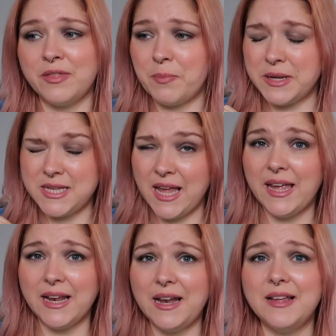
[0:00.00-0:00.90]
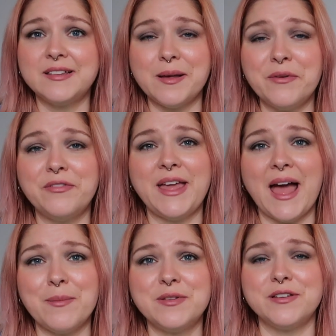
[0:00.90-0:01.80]
particularly some of the
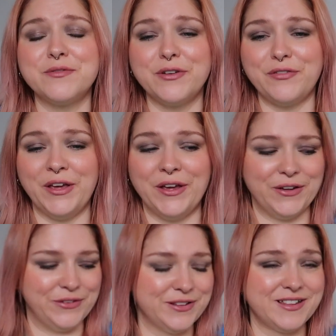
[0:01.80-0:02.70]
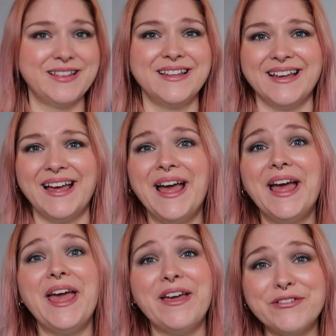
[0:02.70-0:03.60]
Amazon reviews,
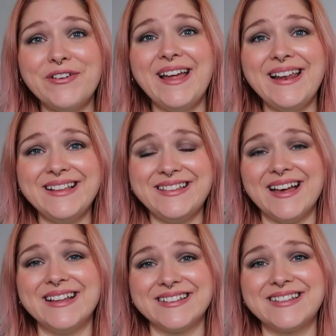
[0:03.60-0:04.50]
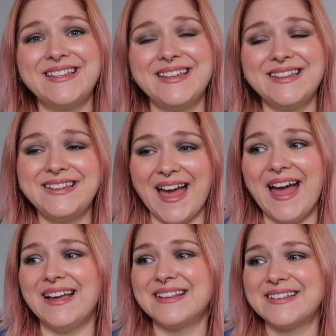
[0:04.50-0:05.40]
it really does
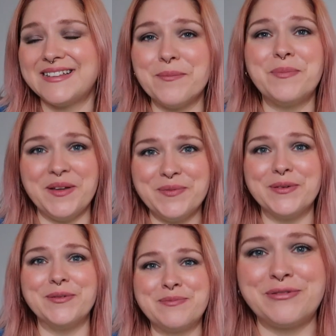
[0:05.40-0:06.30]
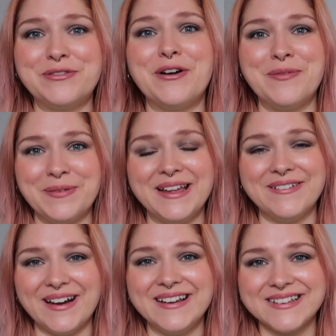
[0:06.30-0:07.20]
get some people properly
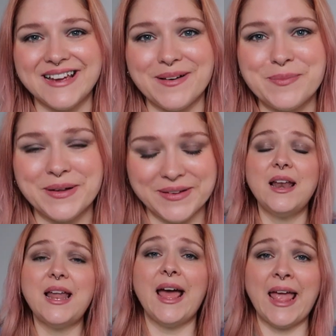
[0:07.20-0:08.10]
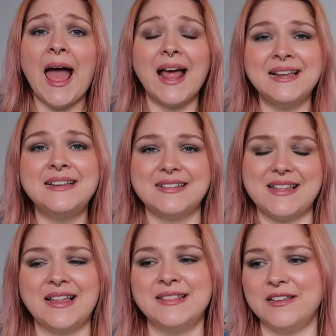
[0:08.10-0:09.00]
riled up. And I can
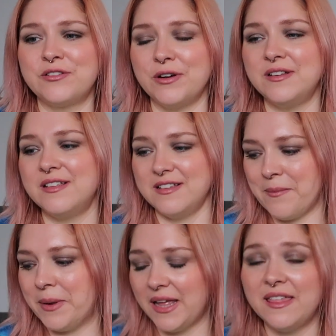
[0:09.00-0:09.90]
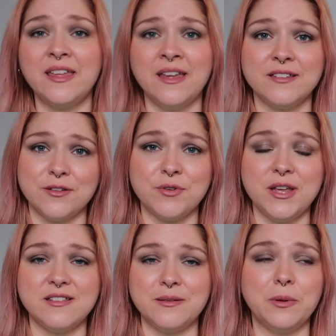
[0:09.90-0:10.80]
understand this criticism, and I think it's a
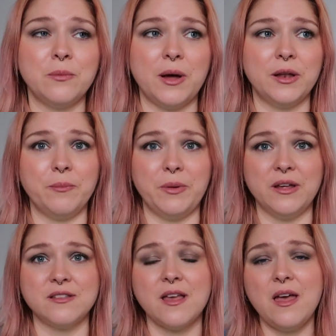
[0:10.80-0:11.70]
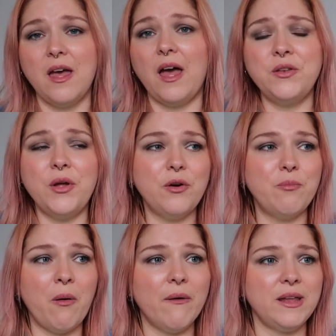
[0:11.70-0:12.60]
reasonable one, because at no
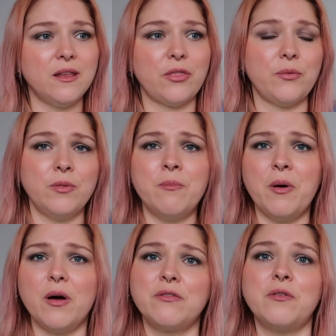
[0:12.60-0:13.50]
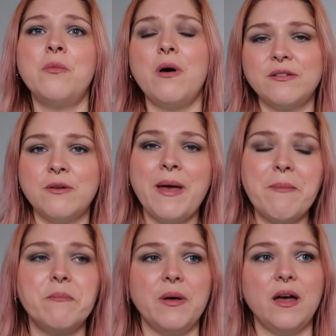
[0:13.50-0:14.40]
point through the book, from what I
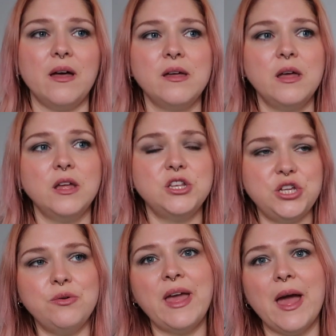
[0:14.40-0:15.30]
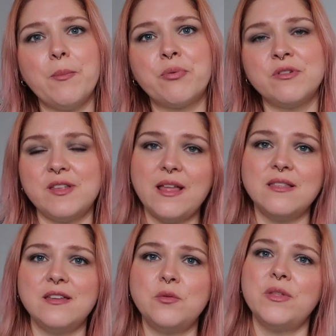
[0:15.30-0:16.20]
remember, do you get
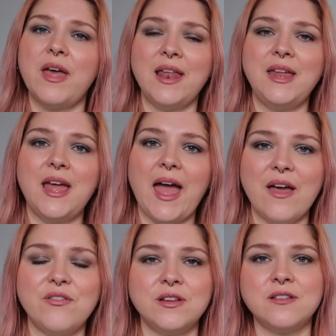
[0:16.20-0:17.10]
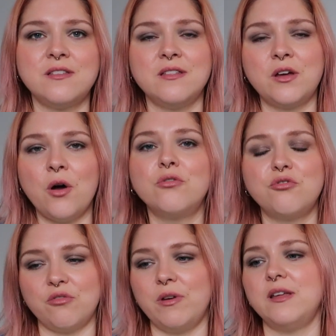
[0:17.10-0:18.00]
presented with any evidence to the
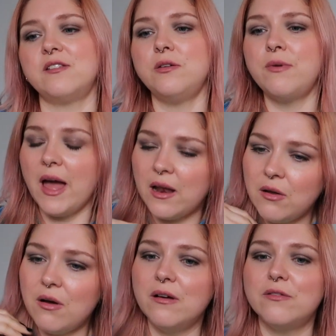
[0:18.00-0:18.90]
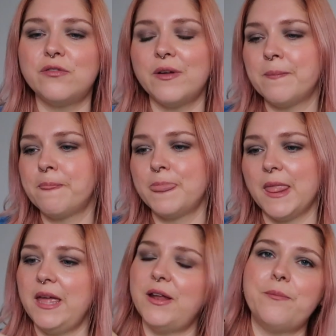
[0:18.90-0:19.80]
contrary. So you get a lot of,
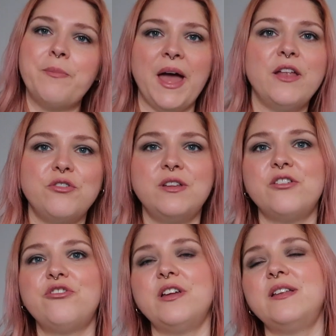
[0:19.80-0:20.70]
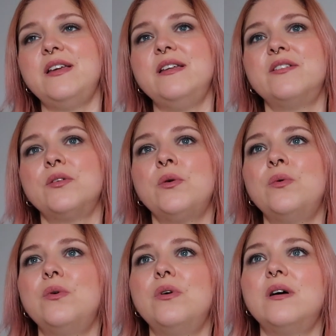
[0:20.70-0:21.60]
you know, petri dish studies
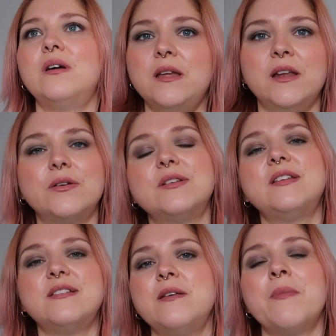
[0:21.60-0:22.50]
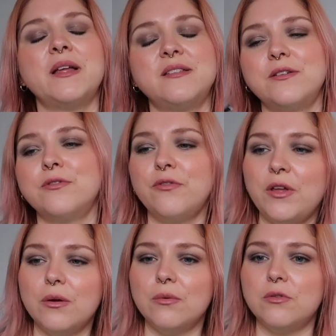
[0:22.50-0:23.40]
or, you know, systematic
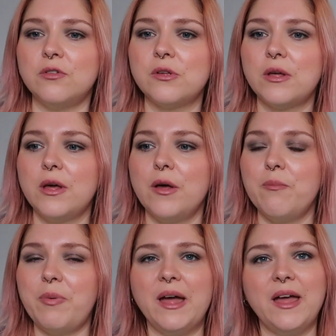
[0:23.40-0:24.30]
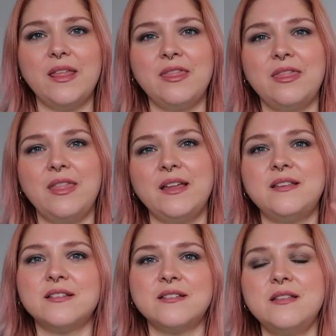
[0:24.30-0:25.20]
reviews, but it
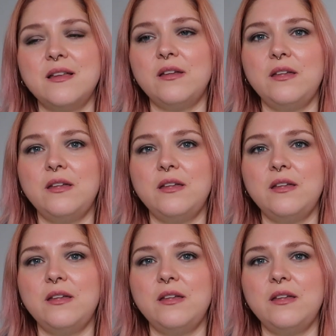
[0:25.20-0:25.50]
doesn't